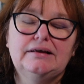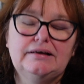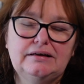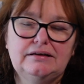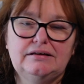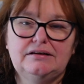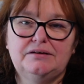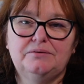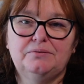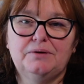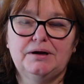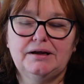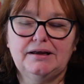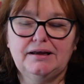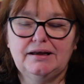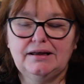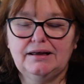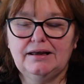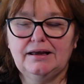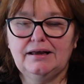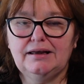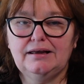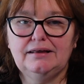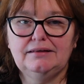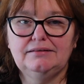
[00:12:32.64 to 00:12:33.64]
in a way.
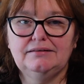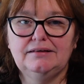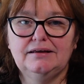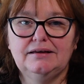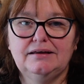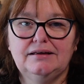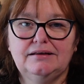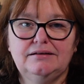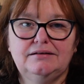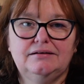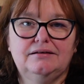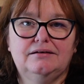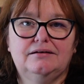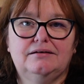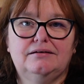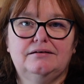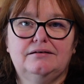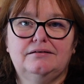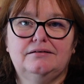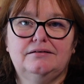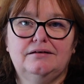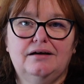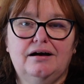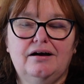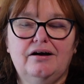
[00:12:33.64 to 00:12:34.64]
And then
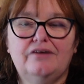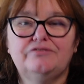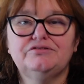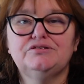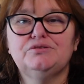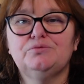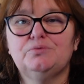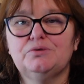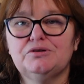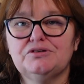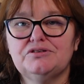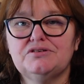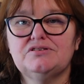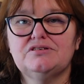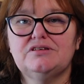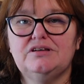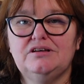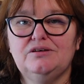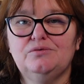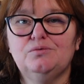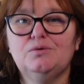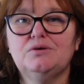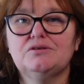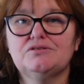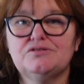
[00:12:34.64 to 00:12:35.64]
afterwards he
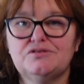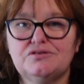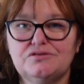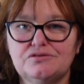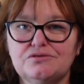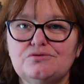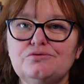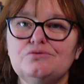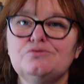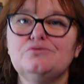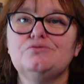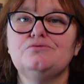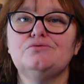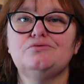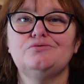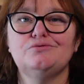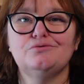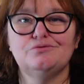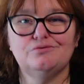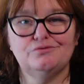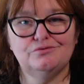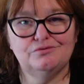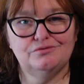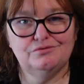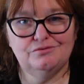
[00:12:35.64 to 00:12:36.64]
wants
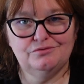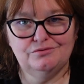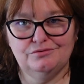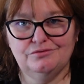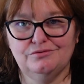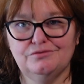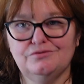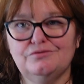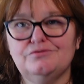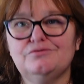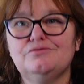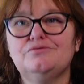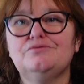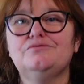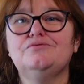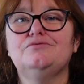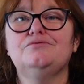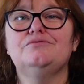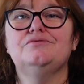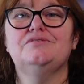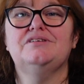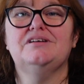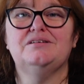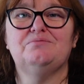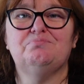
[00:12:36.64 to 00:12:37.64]
to
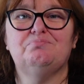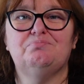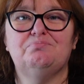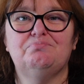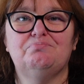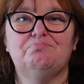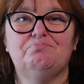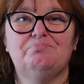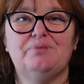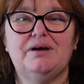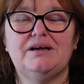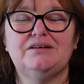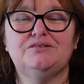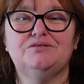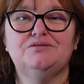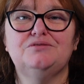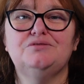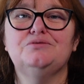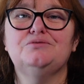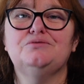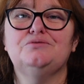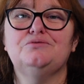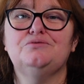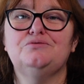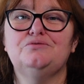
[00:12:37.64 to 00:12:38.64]
get back
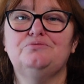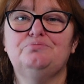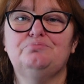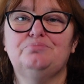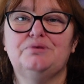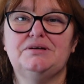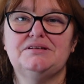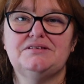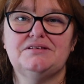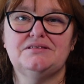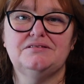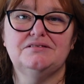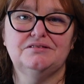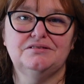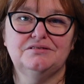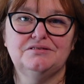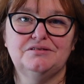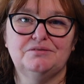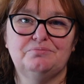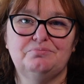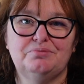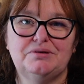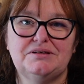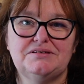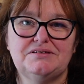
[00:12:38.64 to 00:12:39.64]
to
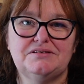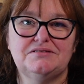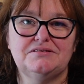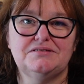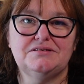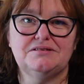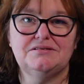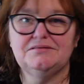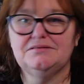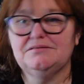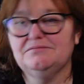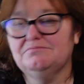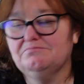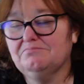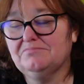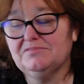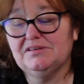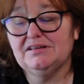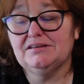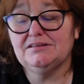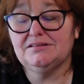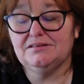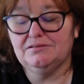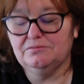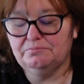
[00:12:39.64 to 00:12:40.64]

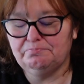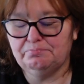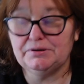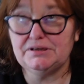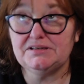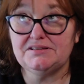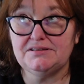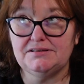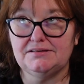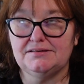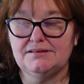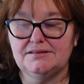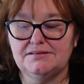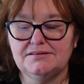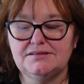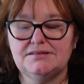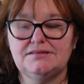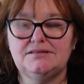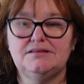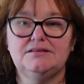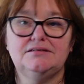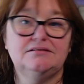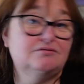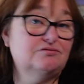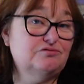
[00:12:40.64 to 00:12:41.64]
the
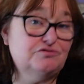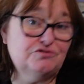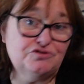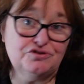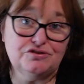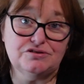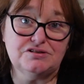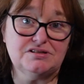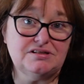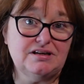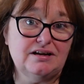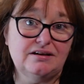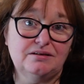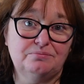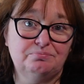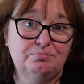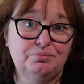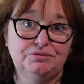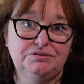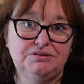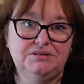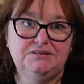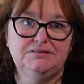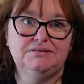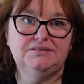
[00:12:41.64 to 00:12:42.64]
presidency, just like
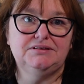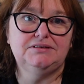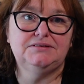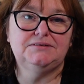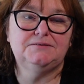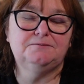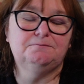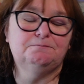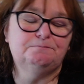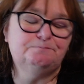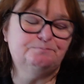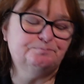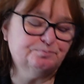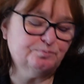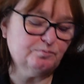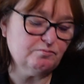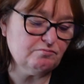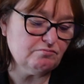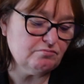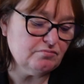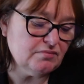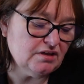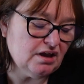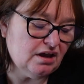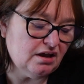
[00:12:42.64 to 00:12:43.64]
Putin did.
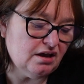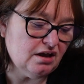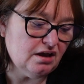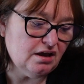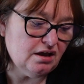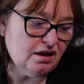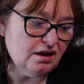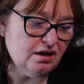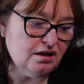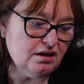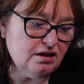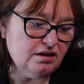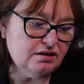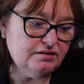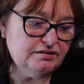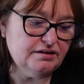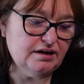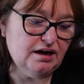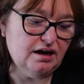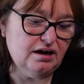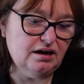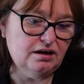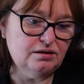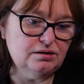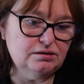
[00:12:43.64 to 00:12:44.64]

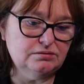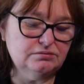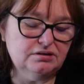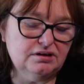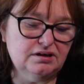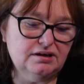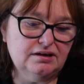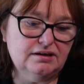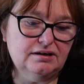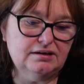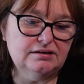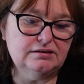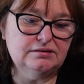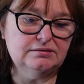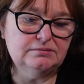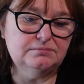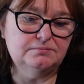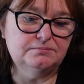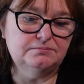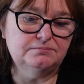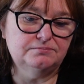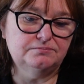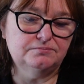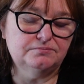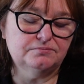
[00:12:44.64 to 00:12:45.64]

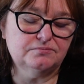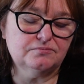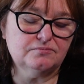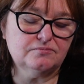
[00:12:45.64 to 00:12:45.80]
Now,